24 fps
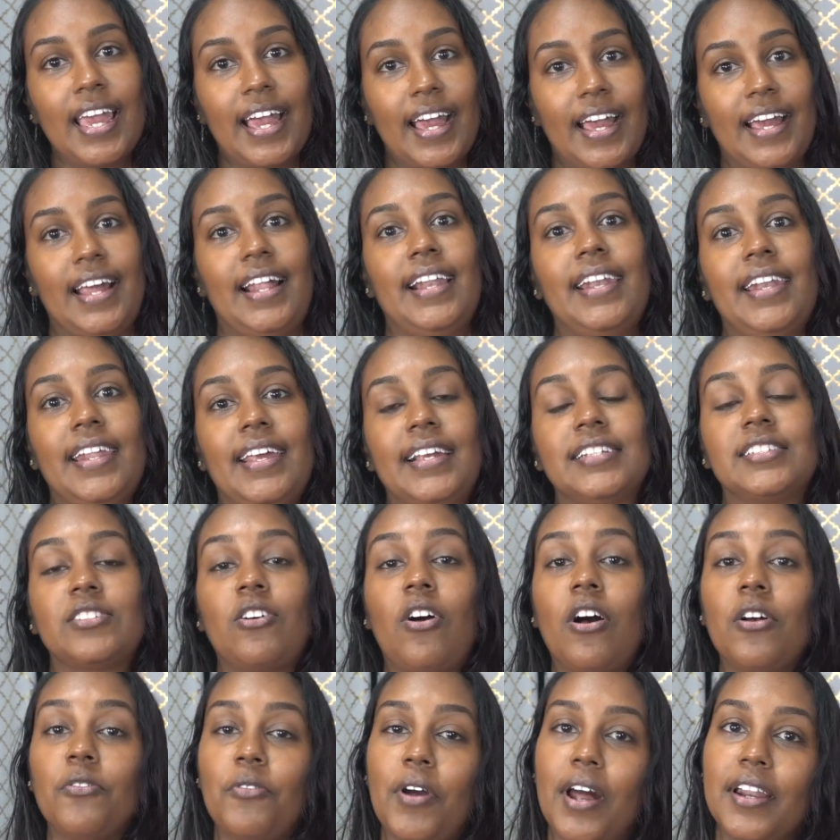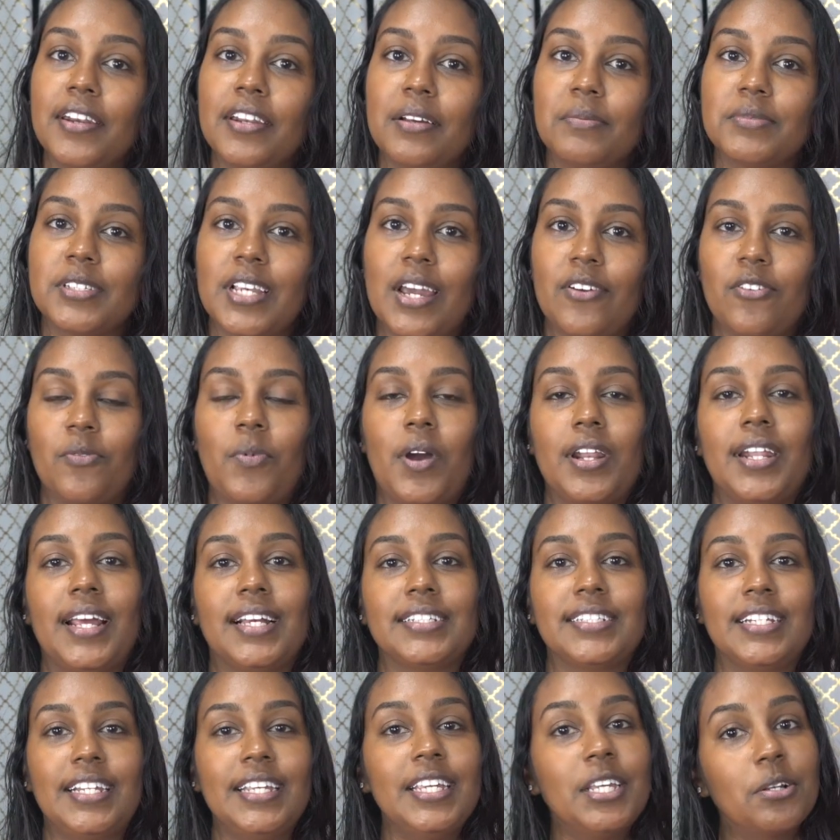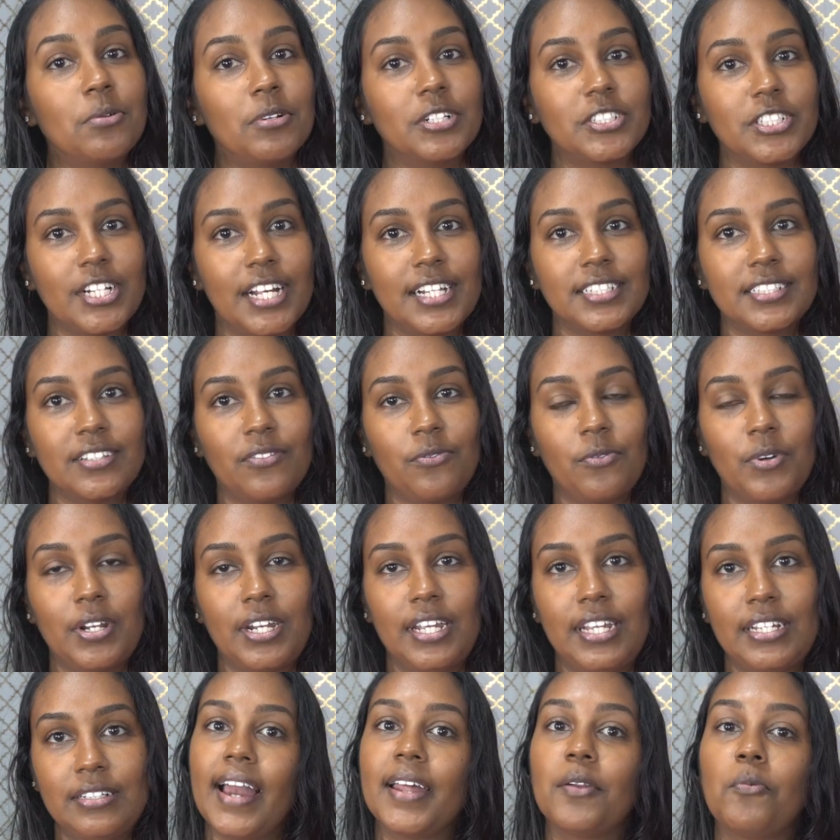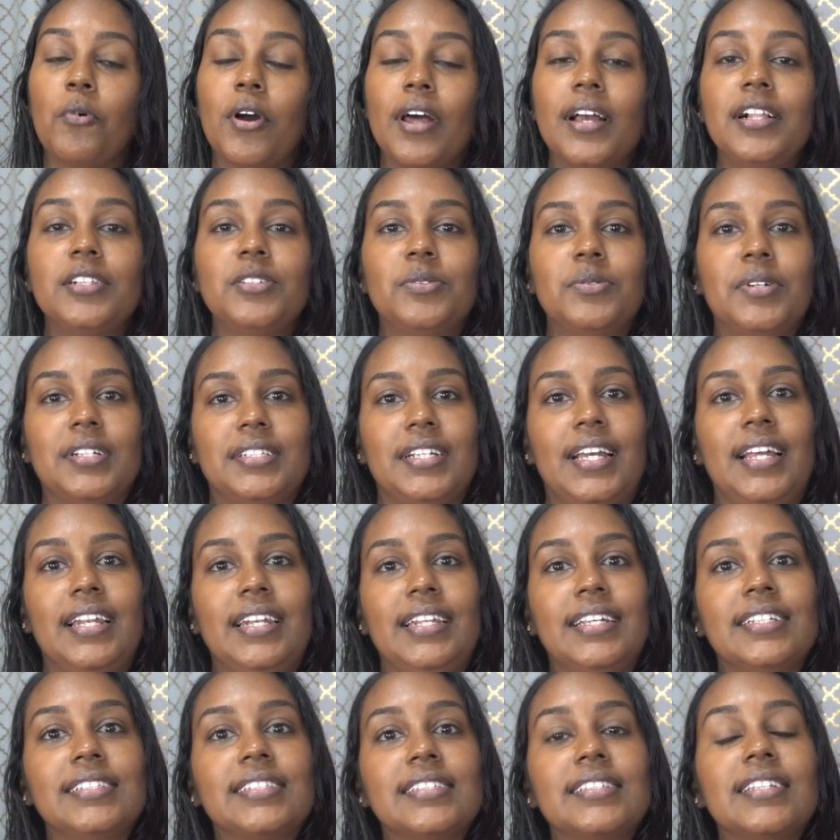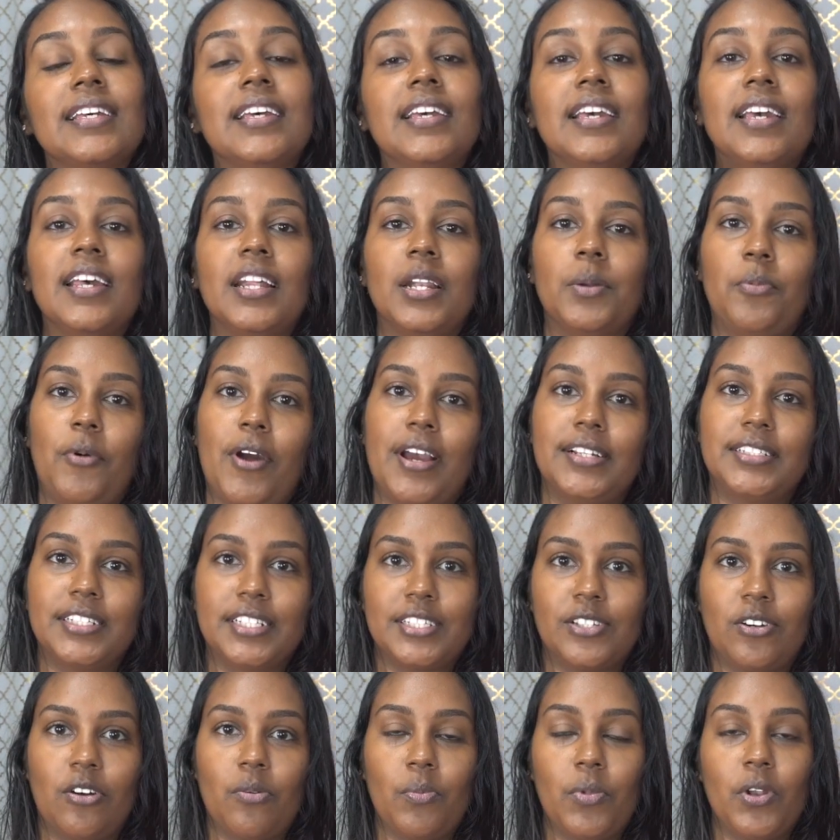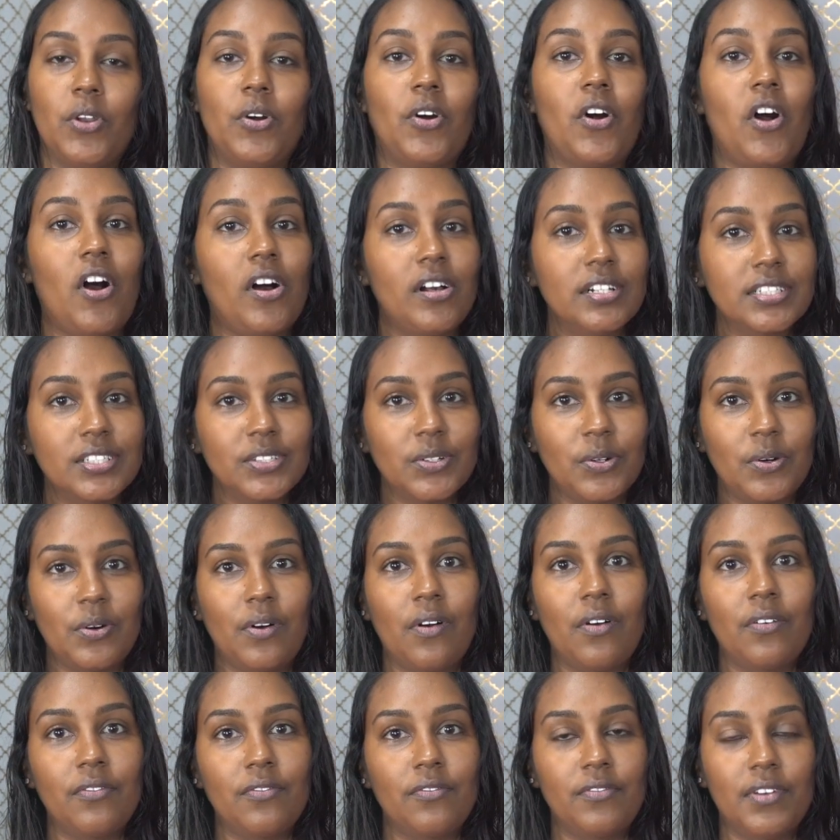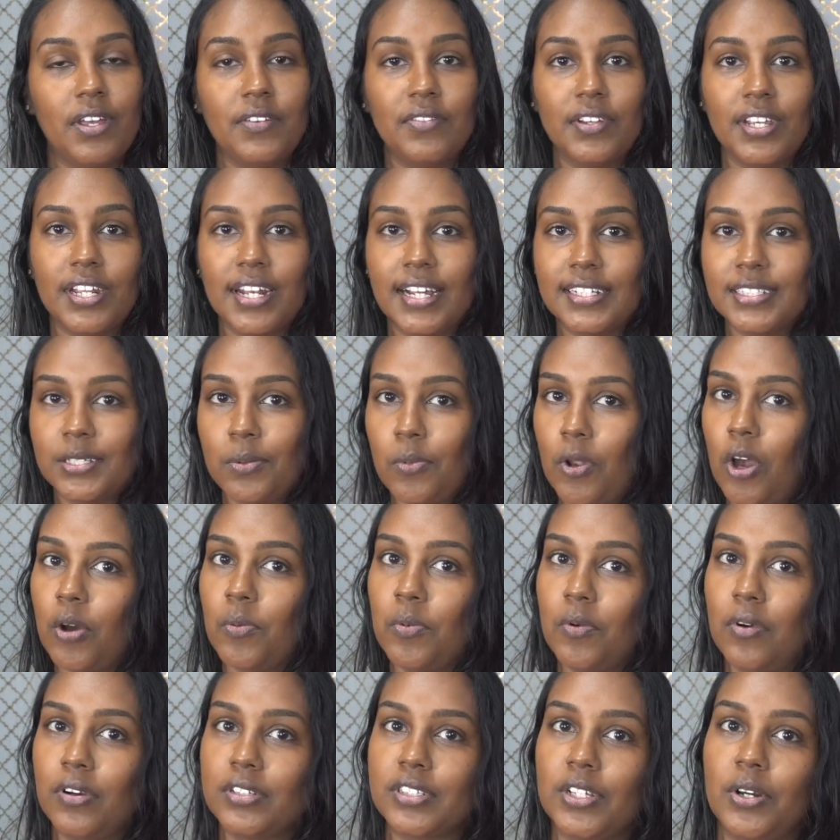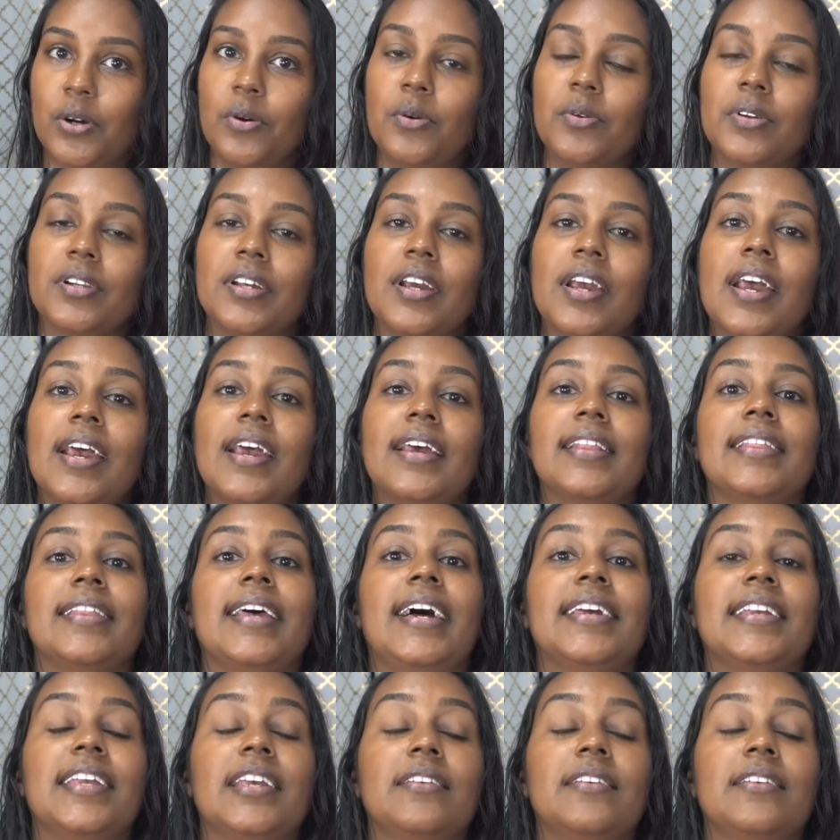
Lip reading: and it's all random, so everybody has an equal chance of winning. And what I'll do is I list the prizes down below. Also, Vivian has a blog post out that